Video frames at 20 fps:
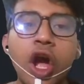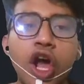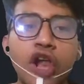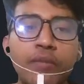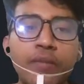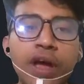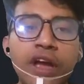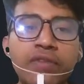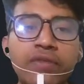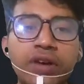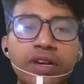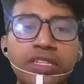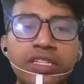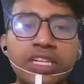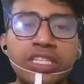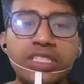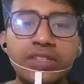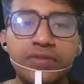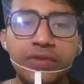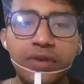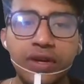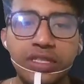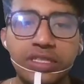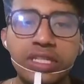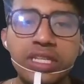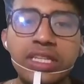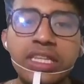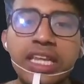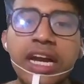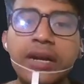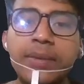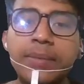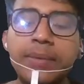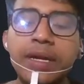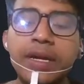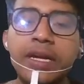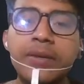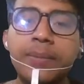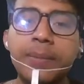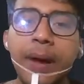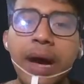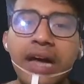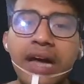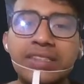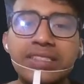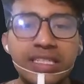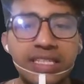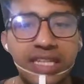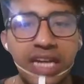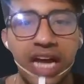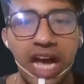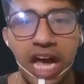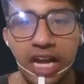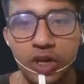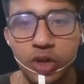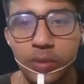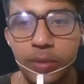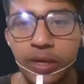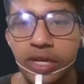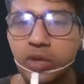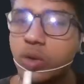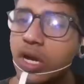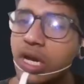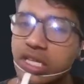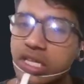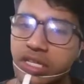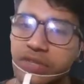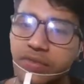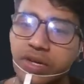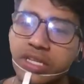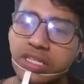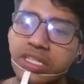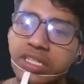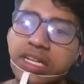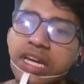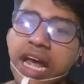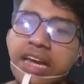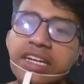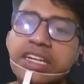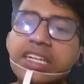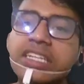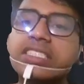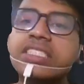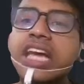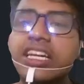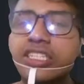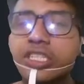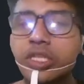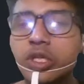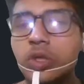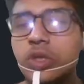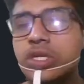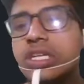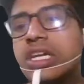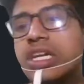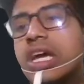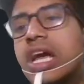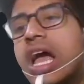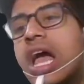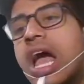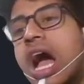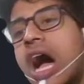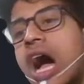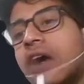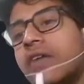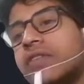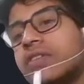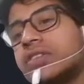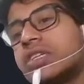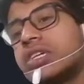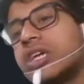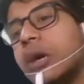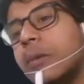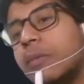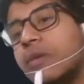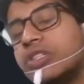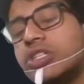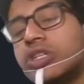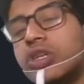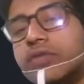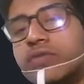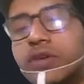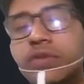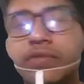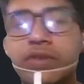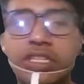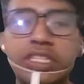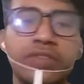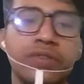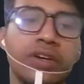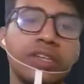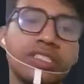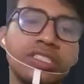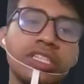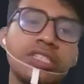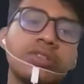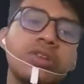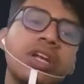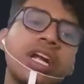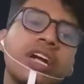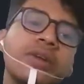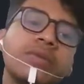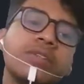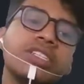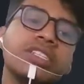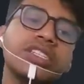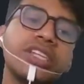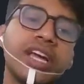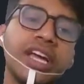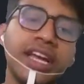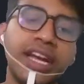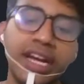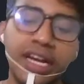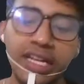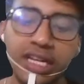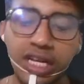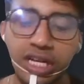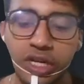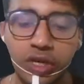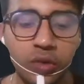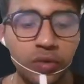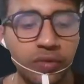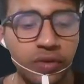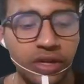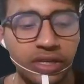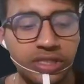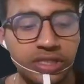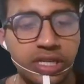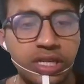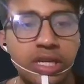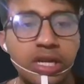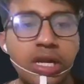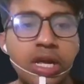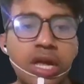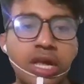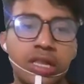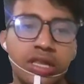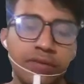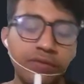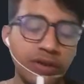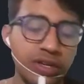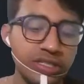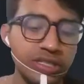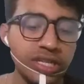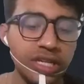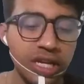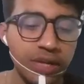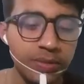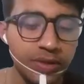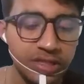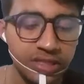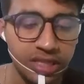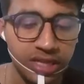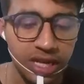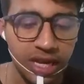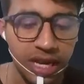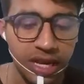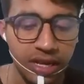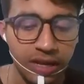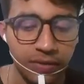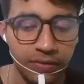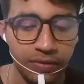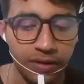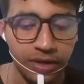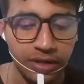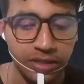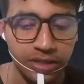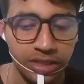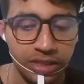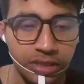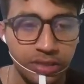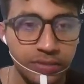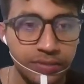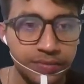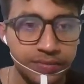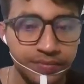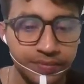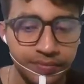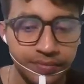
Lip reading: callback function is a function that it passes as an argument to another function and it is executed after the completion of the first function. So let me just creating a new function. The function name is just like a function,